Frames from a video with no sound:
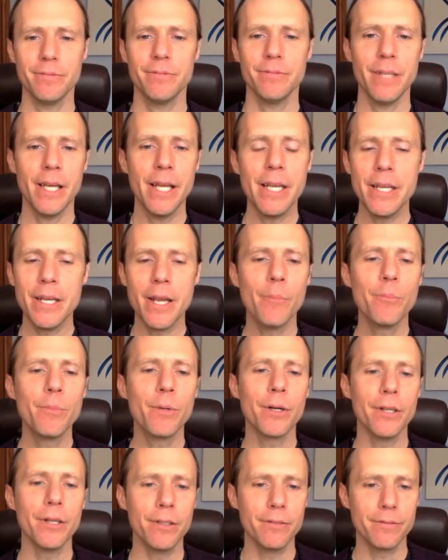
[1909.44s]
any number
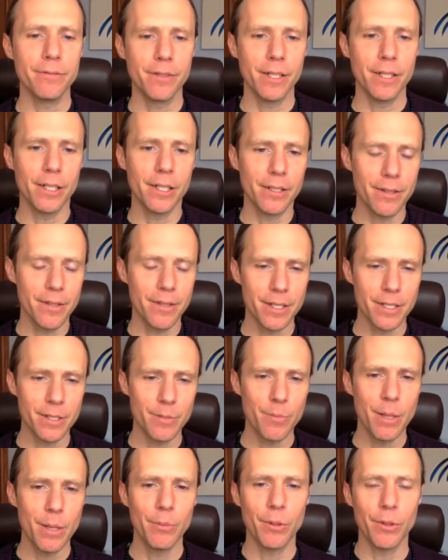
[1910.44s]
of things
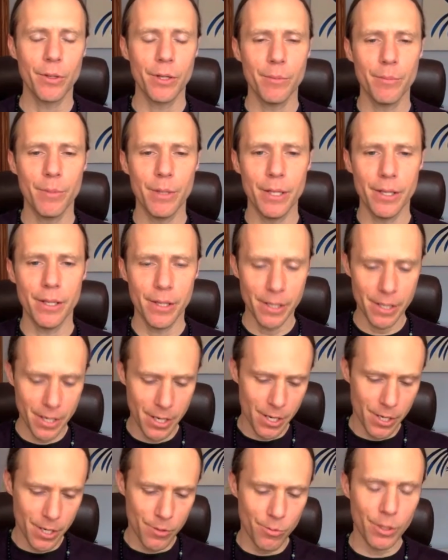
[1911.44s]
people could be
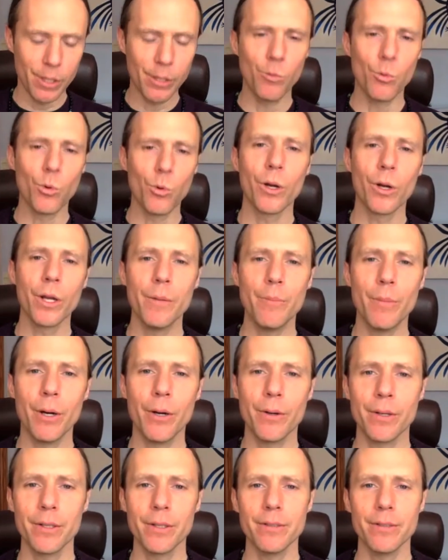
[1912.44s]
really worried about
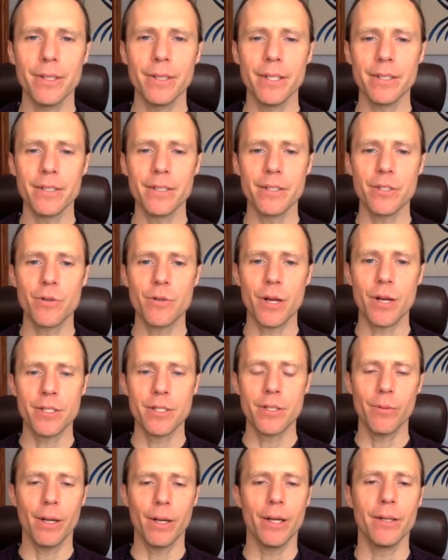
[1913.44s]
and stressed
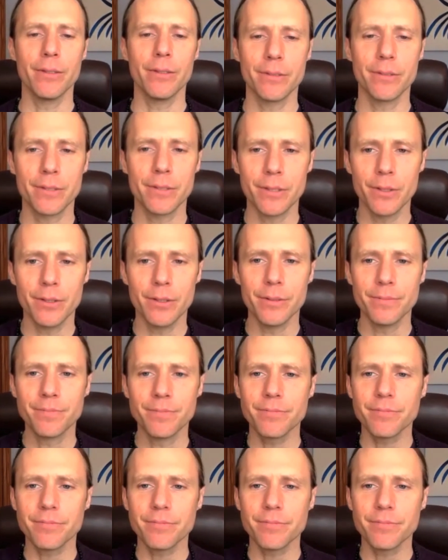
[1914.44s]
around. So